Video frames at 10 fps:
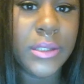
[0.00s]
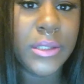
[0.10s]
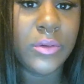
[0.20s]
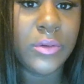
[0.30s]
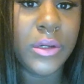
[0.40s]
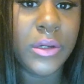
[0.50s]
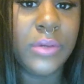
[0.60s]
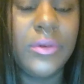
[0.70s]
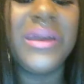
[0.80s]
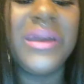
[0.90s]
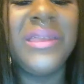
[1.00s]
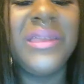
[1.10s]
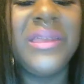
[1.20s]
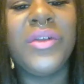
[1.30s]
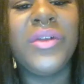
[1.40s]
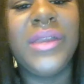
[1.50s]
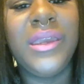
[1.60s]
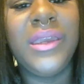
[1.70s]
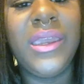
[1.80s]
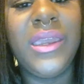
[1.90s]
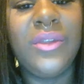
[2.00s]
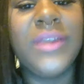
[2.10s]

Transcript: or, well, it never keloid.